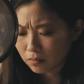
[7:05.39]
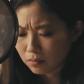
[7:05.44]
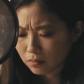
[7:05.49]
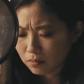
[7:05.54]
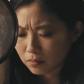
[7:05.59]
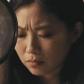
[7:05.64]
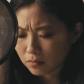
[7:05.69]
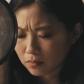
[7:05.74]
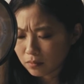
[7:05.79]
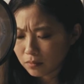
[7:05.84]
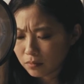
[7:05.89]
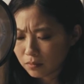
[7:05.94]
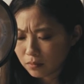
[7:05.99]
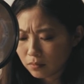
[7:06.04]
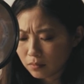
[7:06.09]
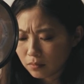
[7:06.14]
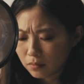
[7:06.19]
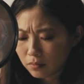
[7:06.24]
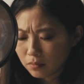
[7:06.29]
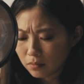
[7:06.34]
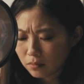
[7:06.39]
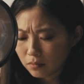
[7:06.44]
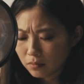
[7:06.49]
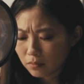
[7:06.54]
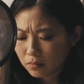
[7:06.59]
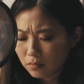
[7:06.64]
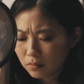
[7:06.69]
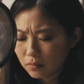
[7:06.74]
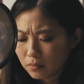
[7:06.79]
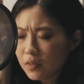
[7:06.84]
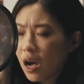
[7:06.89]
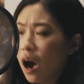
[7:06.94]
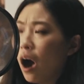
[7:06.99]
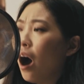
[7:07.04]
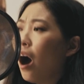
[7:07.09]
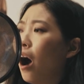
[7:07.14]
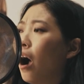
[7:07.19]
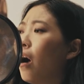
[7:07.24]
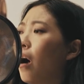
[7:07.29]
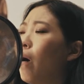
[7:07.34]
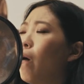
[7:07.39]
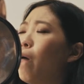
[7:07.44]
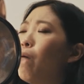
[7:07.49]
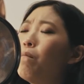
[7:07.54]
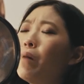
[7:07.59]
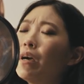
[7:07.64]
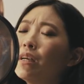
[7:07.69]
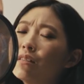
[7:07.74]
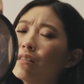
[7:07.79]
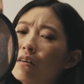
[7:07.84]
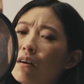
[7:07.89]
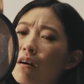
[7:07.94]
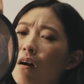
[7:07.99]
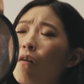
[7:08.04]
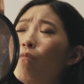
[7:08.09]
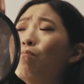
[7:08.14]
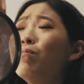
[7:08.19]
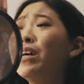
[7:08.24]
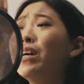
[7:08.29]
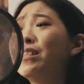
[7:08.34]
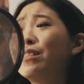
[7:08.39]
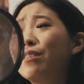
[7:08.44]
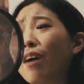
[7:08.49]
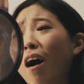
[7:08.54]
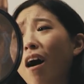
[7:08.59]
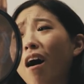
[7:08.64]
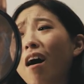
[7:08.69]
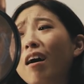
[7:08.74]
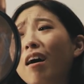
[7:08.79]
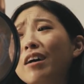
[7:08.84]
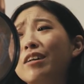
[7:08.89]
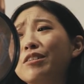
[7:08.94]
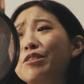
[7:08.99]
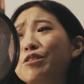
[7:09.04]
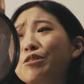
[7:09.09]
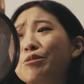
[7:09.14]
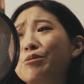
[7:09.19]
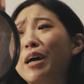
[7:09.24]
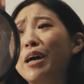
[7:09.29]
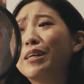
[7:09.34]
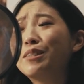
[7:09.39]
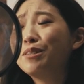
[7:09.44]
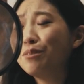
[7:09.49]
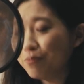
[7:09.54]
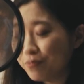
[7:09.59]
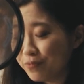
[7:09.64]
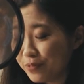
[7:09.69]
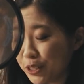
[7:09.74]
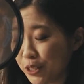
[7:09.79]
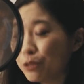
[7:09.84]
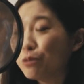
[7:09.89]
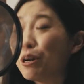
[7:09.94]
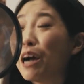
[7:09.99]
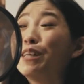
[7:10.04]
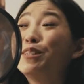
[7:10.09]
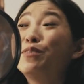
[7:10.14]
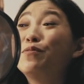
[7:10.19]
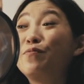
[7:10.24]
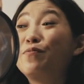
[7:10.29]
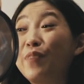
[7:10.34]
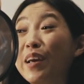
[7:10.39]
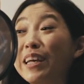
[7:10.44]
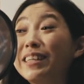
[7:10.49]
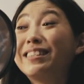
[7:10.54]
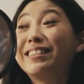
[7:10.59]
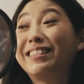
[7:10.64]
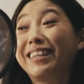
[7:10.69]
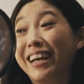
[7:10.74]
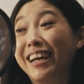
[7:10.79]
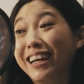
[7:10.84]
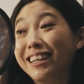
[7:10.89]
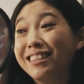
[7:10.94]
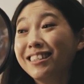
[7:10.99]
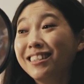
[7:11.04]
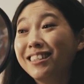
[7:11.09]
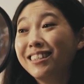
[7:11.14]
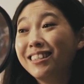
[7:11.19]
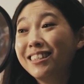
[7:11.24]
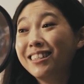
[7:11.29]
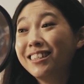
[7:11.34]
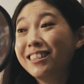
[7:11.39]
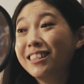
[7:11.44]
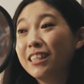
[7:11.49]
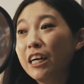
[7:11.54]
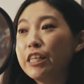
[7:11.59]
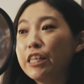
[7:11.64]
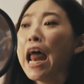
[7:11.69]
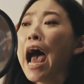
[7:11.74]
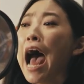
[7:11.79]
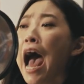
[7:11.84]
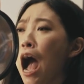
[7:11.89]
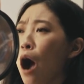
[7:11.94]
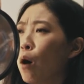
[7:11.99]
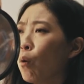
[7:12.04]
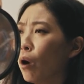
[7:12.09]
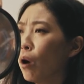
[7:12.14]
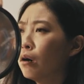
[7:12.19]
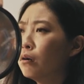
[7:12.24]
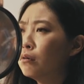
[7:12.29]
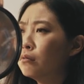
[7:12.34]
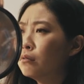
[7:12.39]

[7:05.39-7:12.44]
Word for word: Try rebooting! Oh my. Oh my gosh. You guys. You guys fixed it. Really? Now!